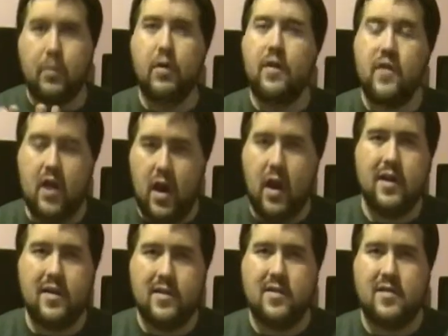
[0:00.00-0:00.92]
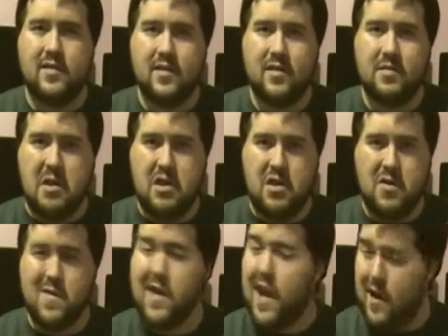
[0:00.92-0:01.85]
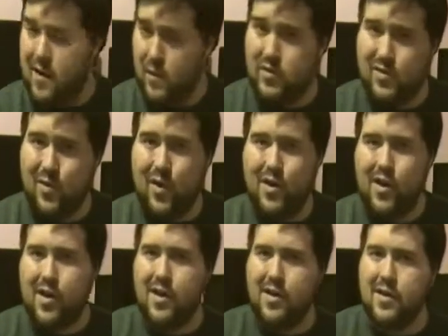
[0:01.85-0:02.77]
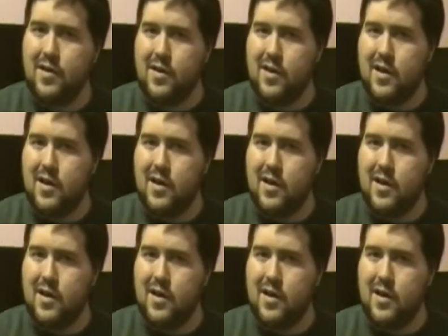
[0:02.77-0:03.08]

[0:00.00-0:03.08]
pull on the audience to make you care what's going on,